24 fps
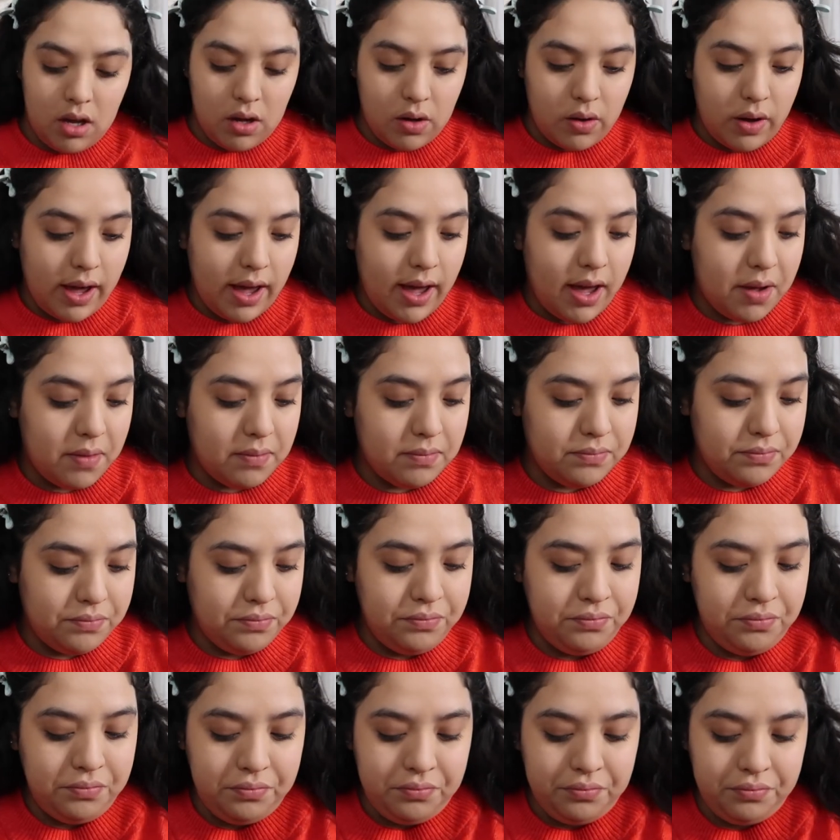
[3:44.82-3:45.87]
Okay.
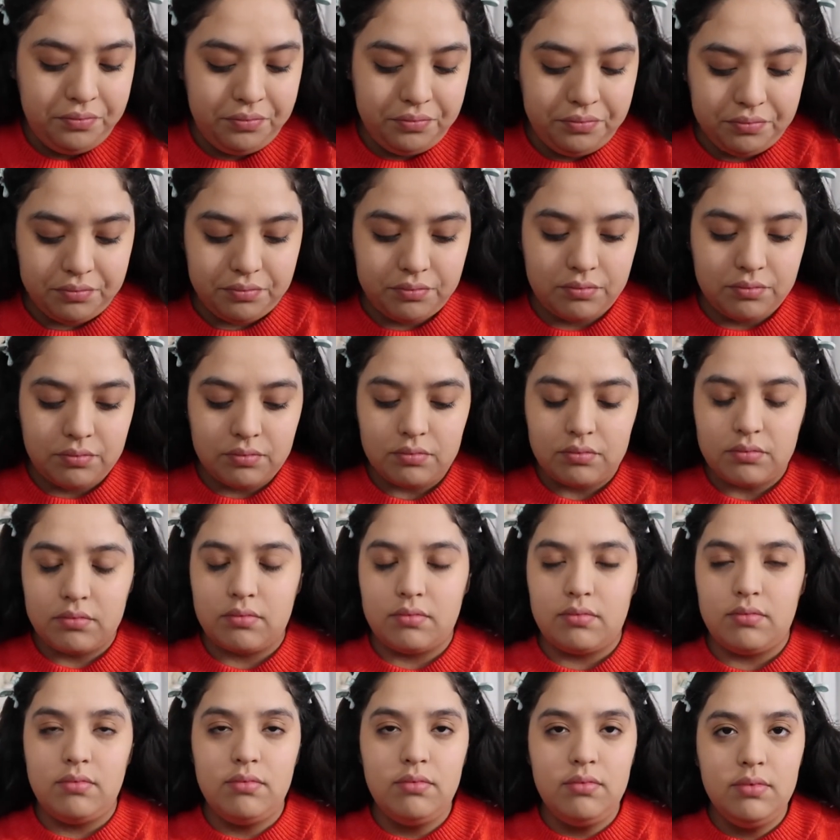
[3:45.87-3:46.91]
And
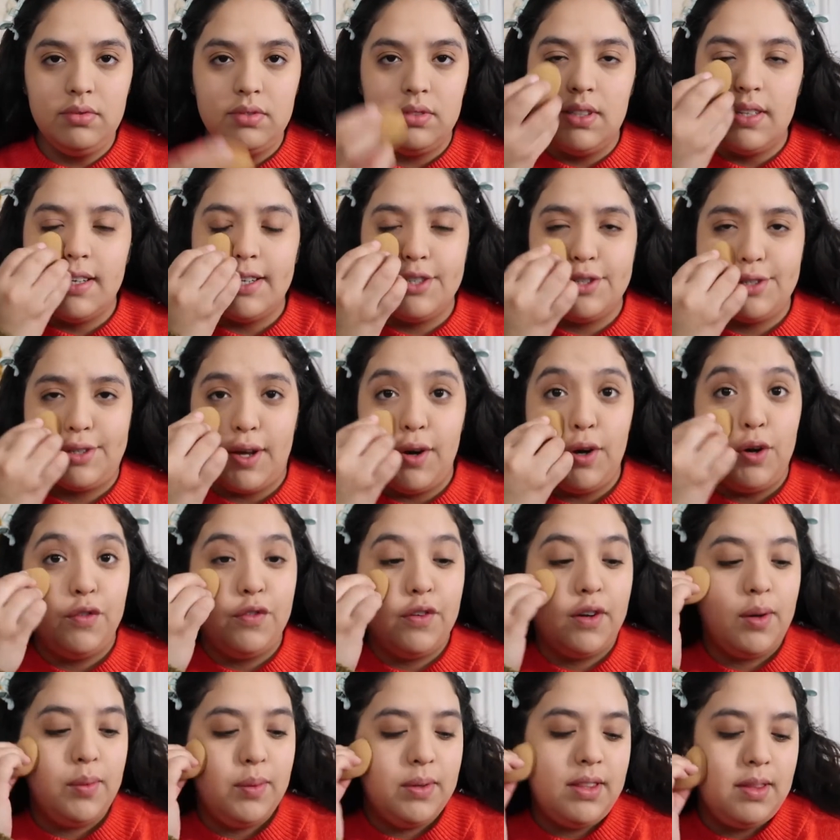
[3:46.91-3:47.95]
then I just go
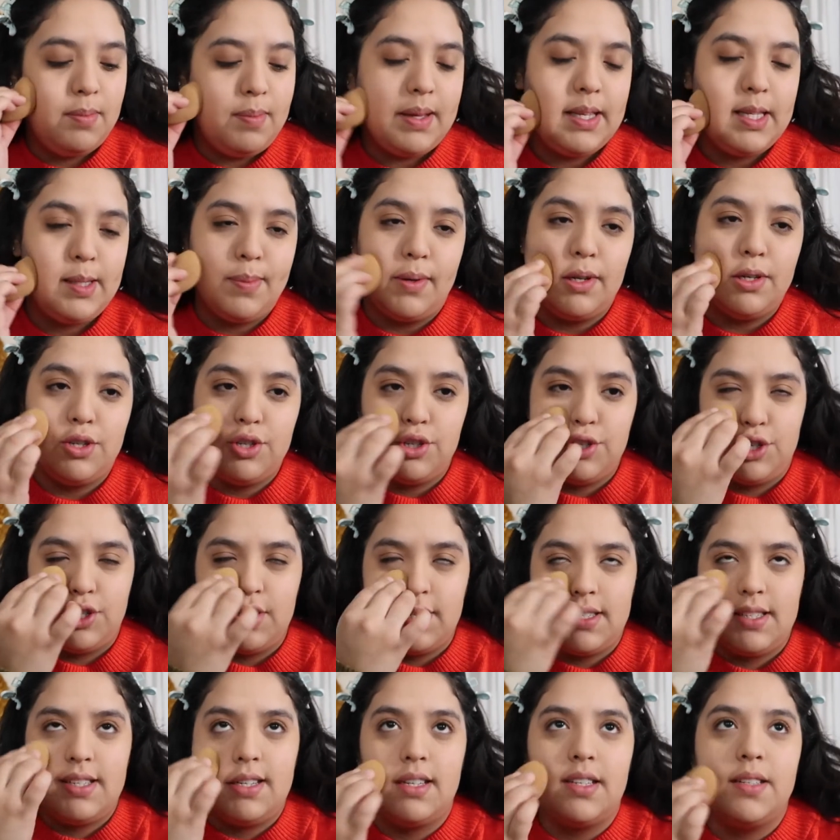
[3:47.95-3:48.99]
over it with my sponge
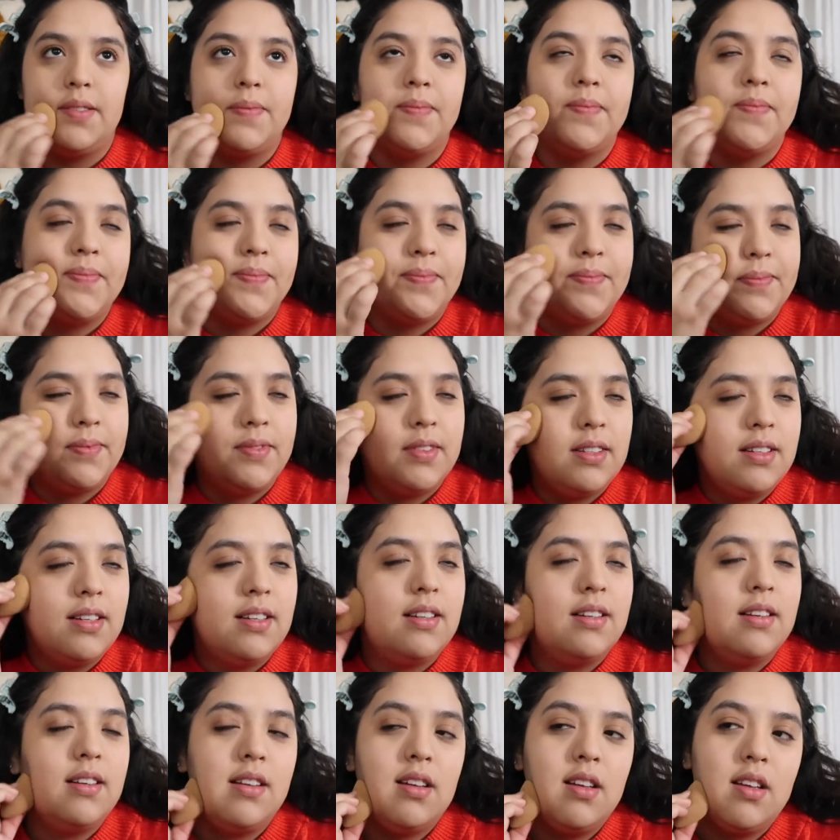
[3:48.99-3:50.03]
just to
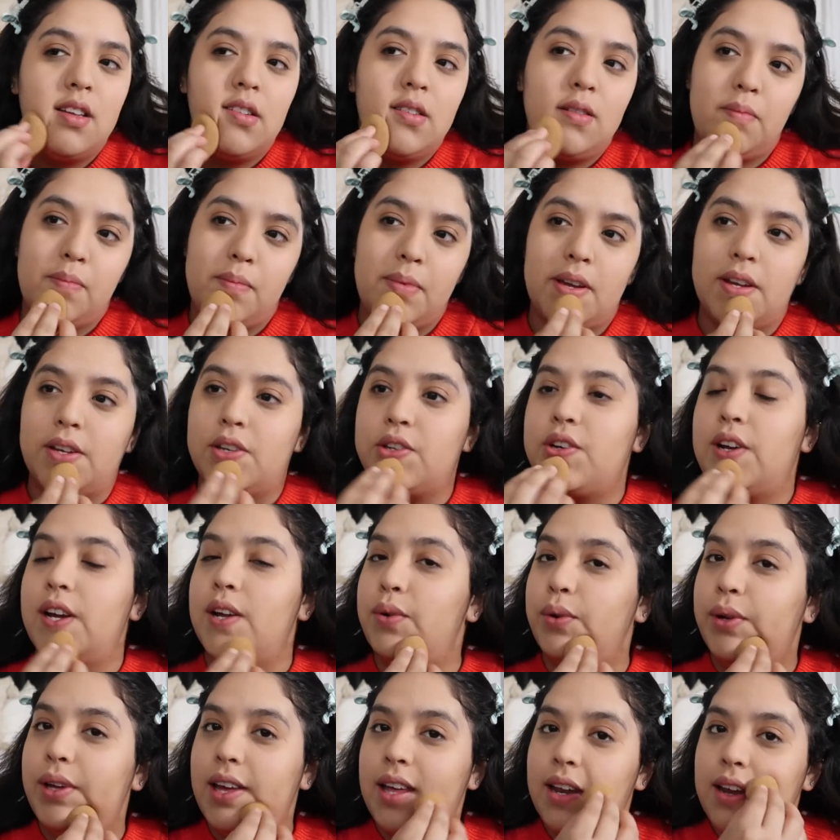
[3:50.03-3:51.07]
make sure I
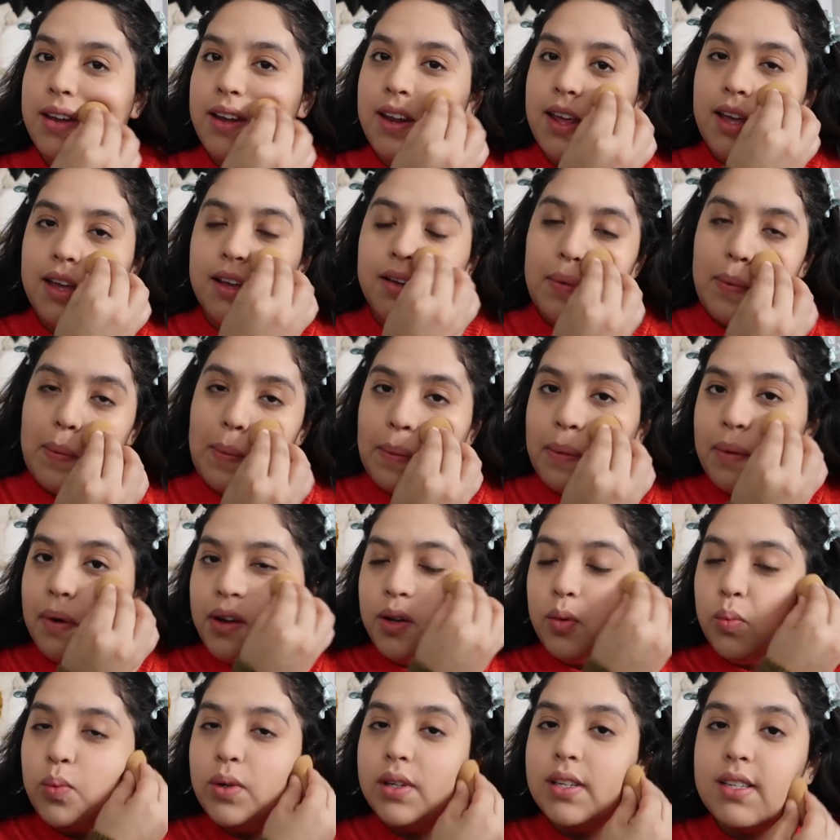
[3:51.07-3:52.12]
don't get any
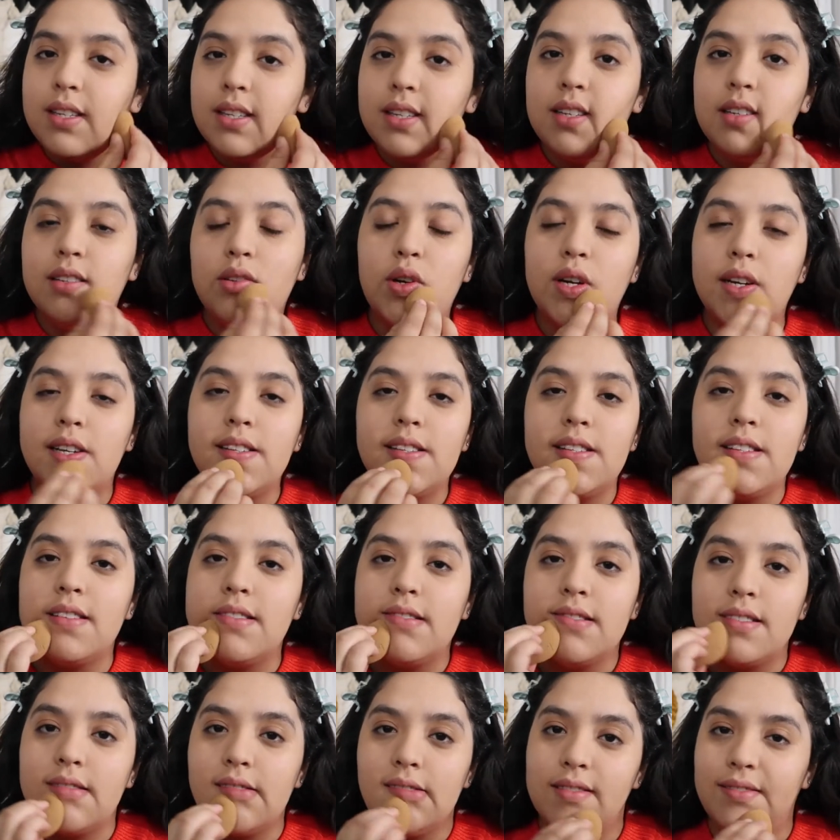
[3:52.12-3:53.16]
unwanted
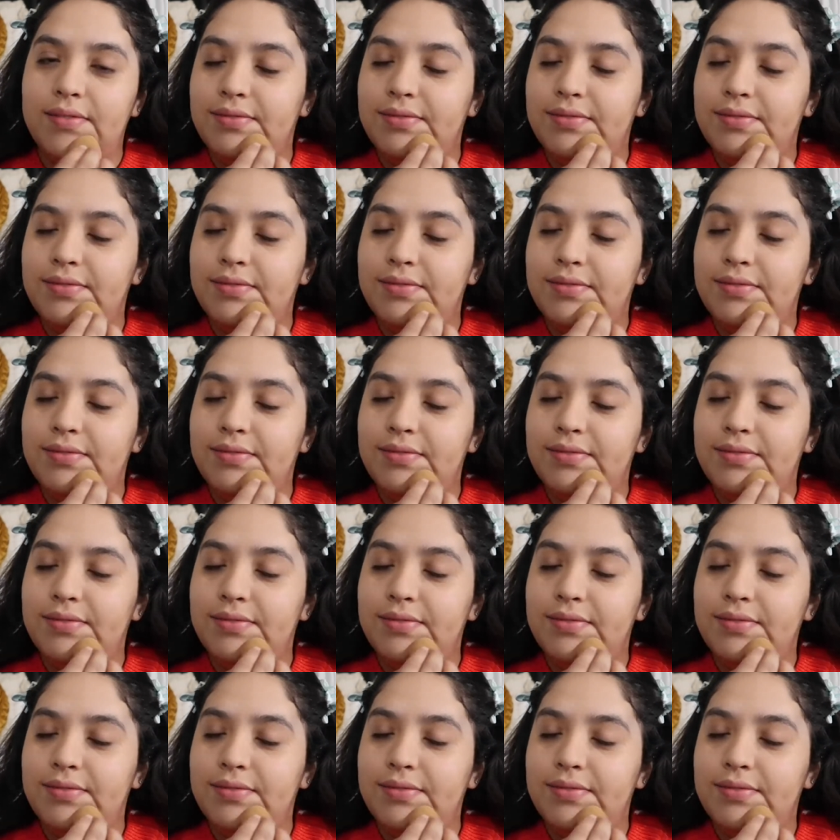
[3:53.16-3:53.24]
creases.